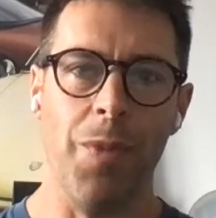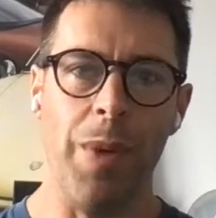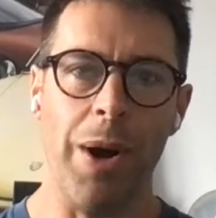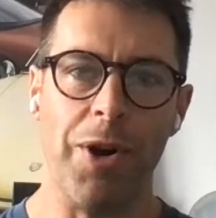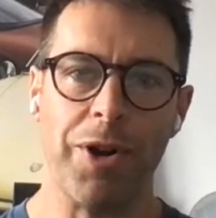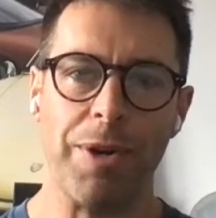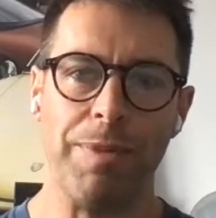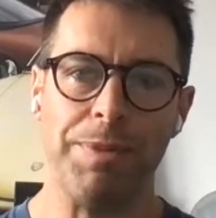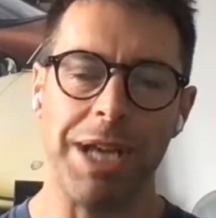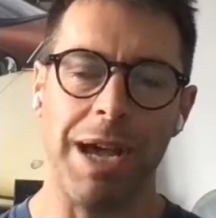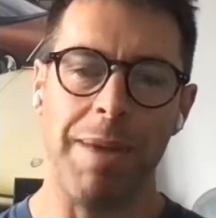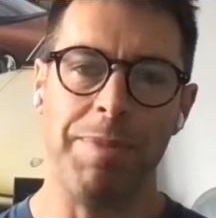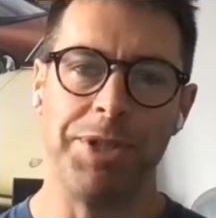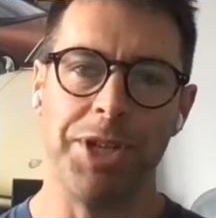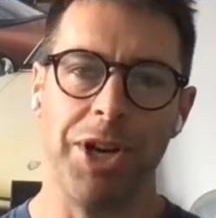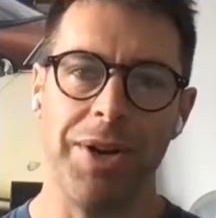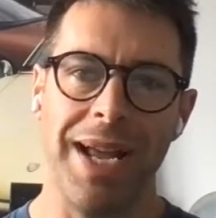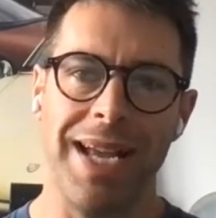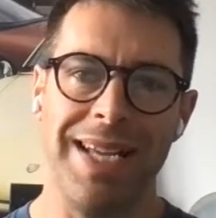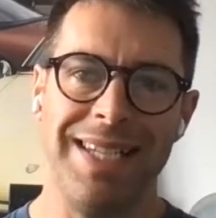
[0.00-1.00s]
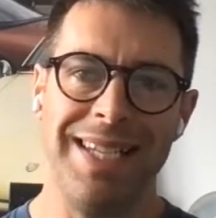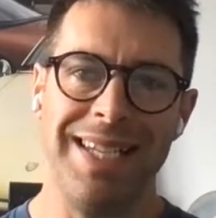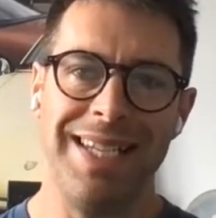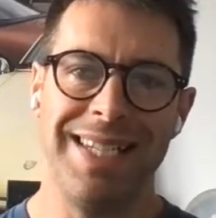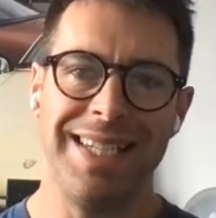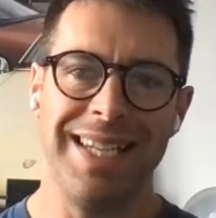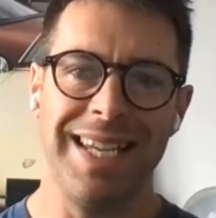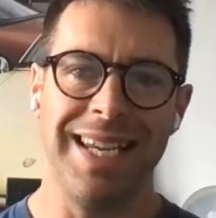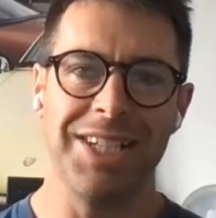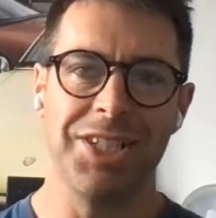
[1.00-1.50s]
and welcome to episode
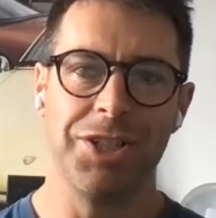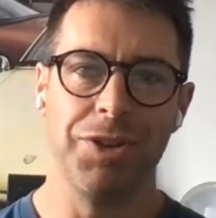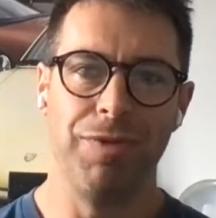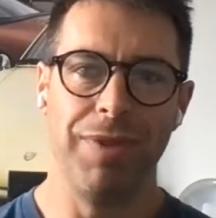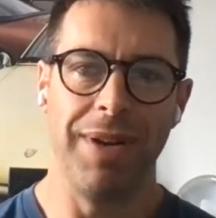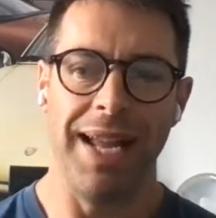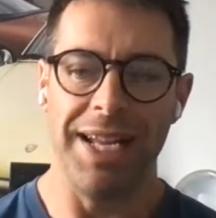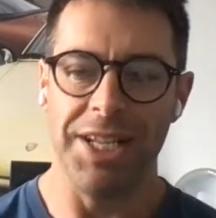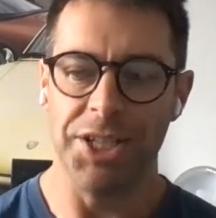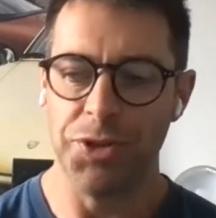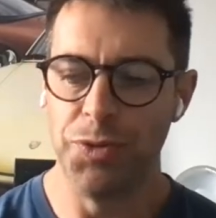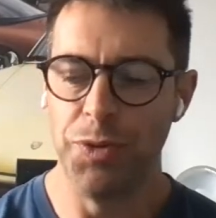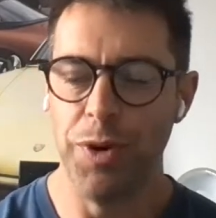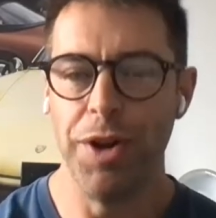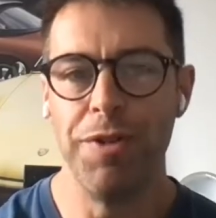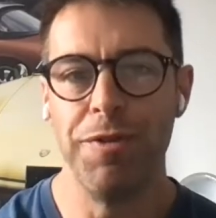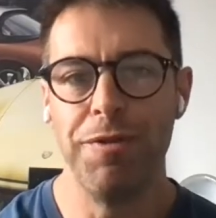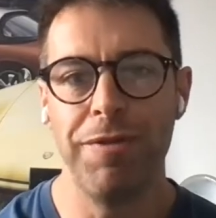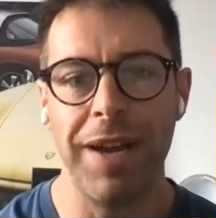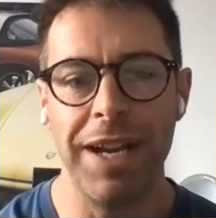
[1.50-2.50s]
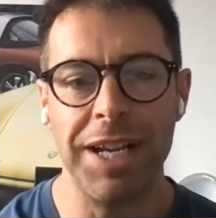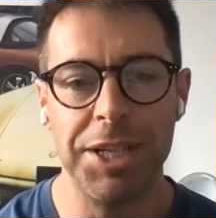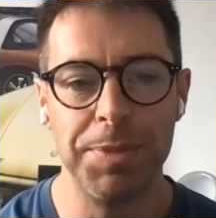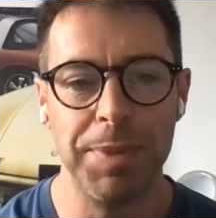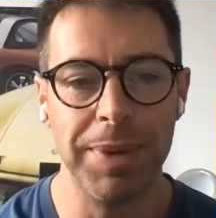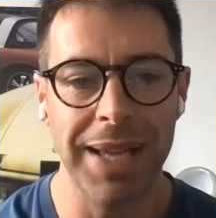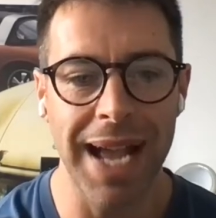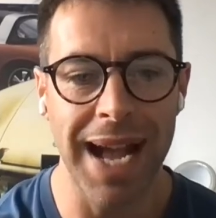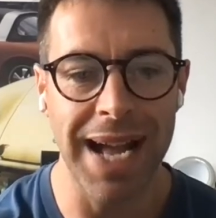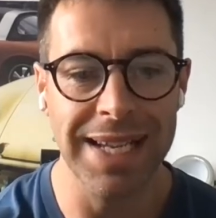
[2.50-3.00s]
86 of Let's Run
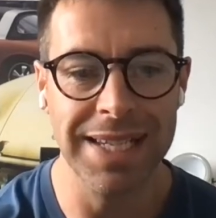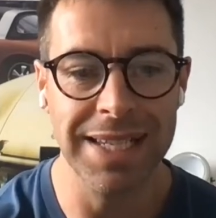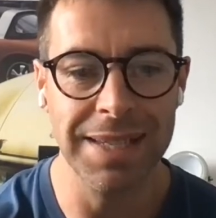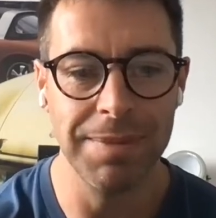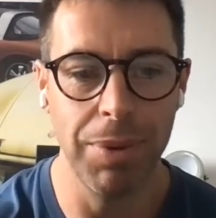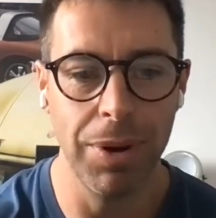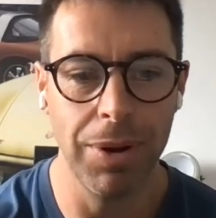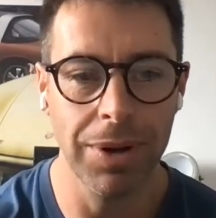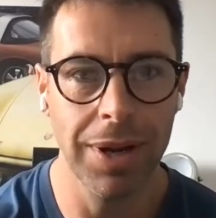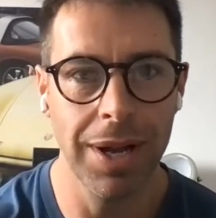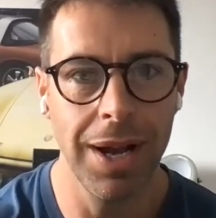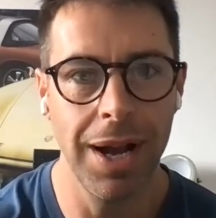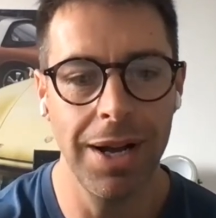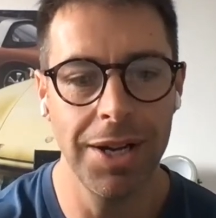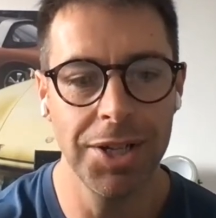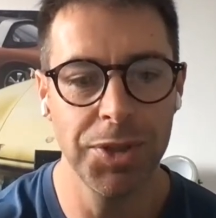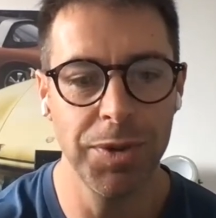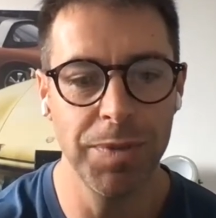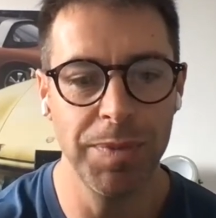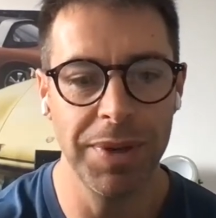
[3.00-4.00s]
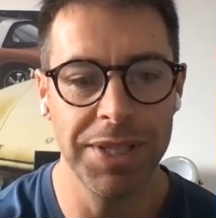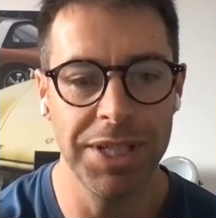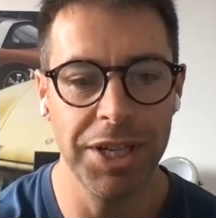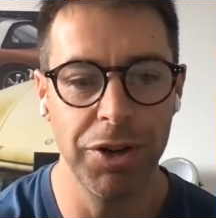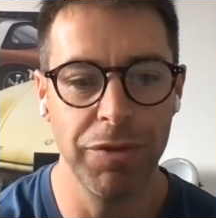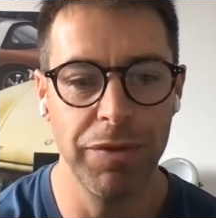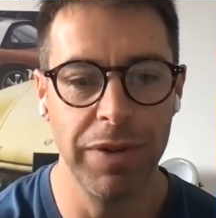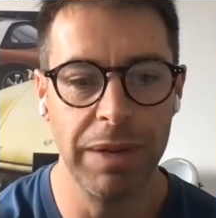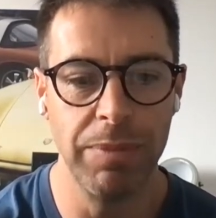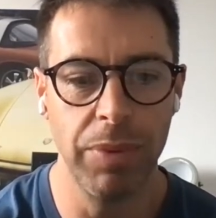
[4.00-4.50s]
Facebook Ads, the podcast with
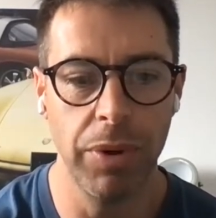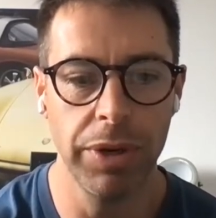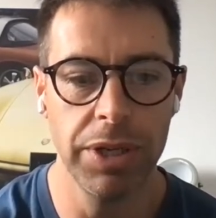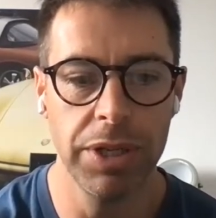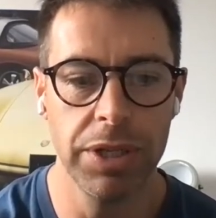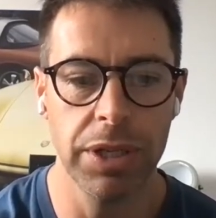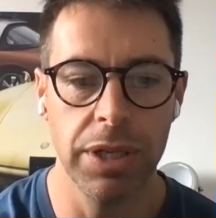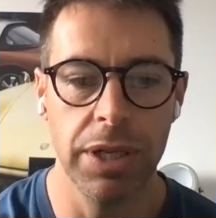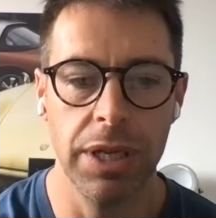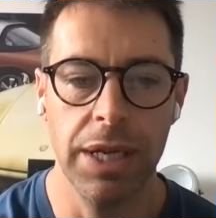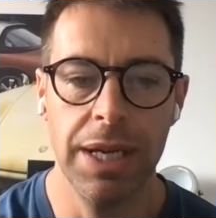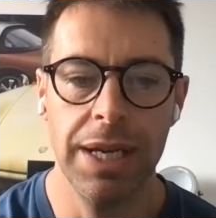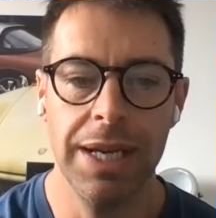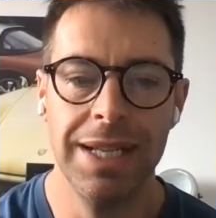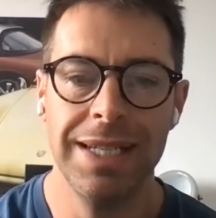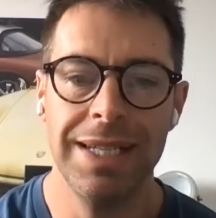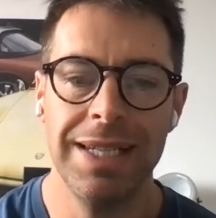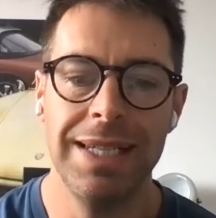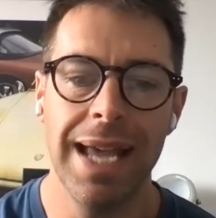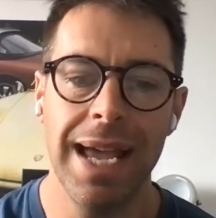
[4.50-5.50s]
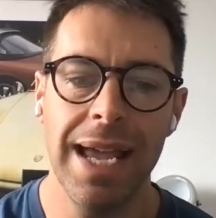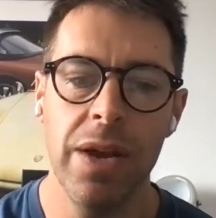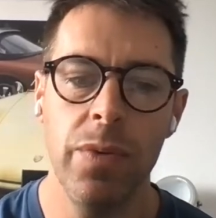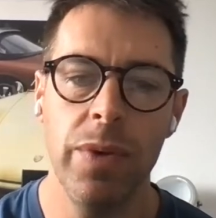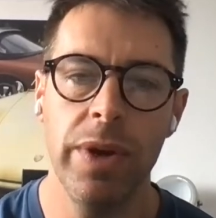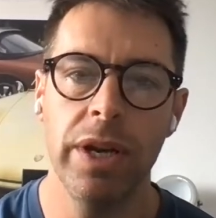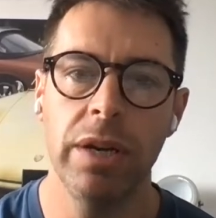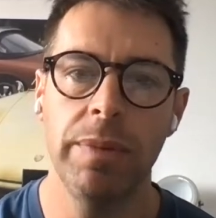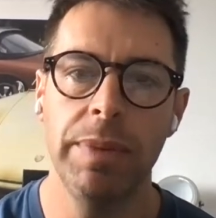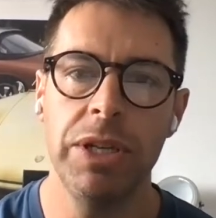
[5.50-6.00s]
myself, Nick Boddington. Today
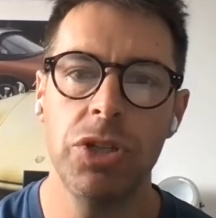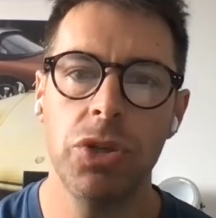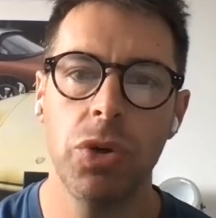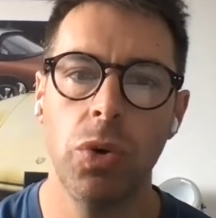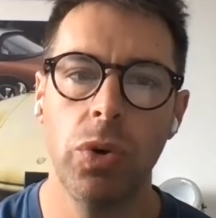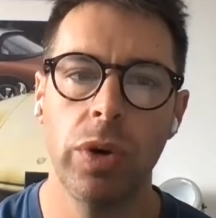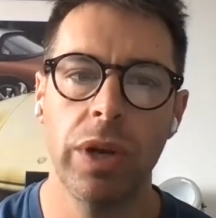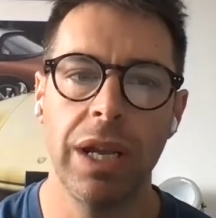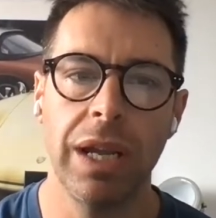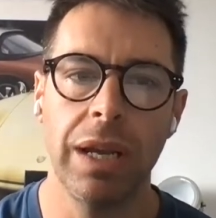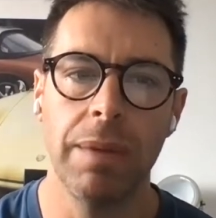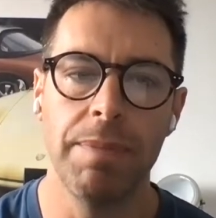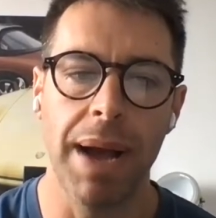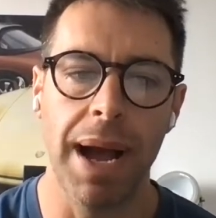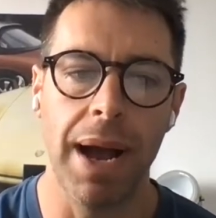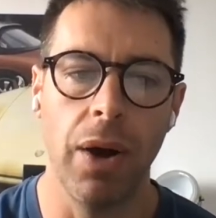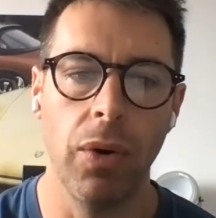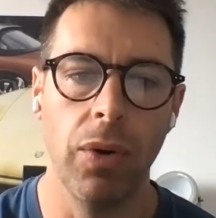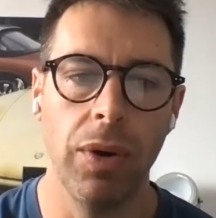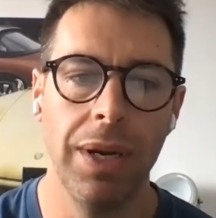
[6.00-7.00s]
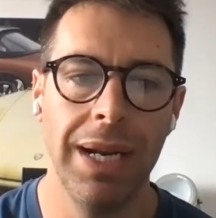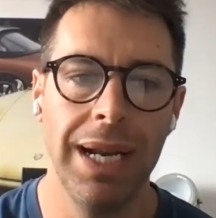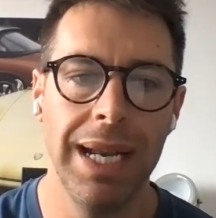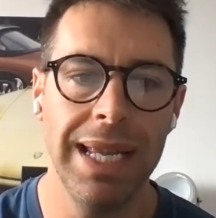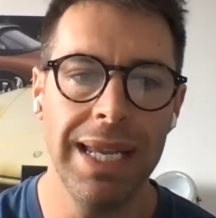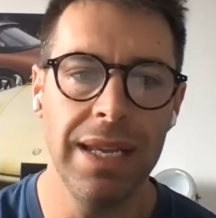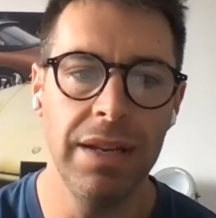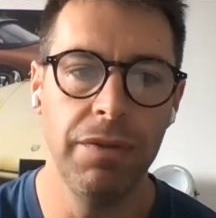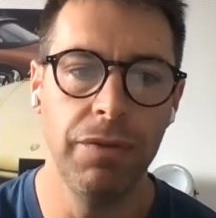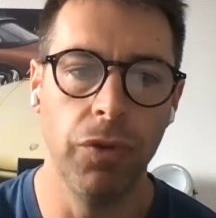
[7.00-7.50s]
we're going to be talking about
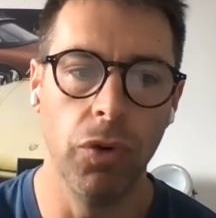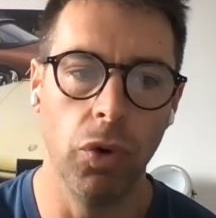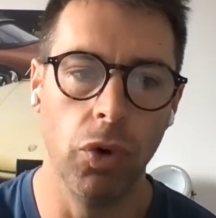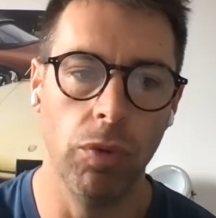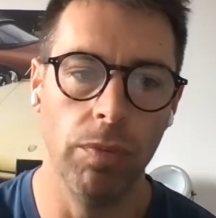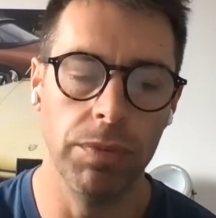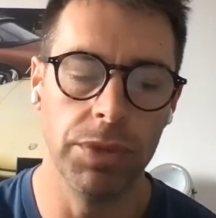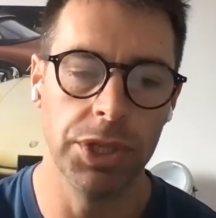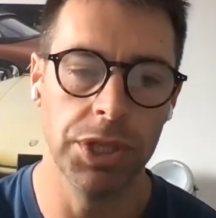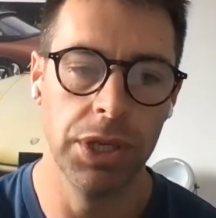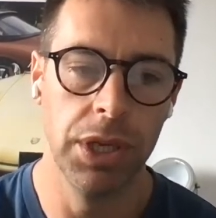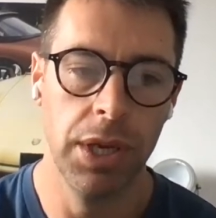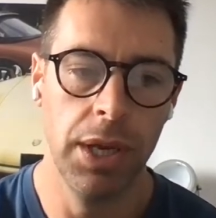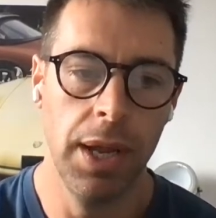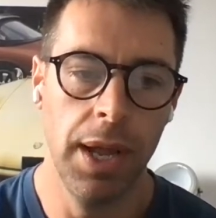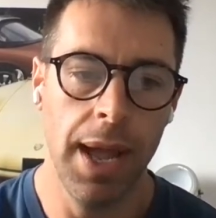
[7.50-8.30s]
lead forms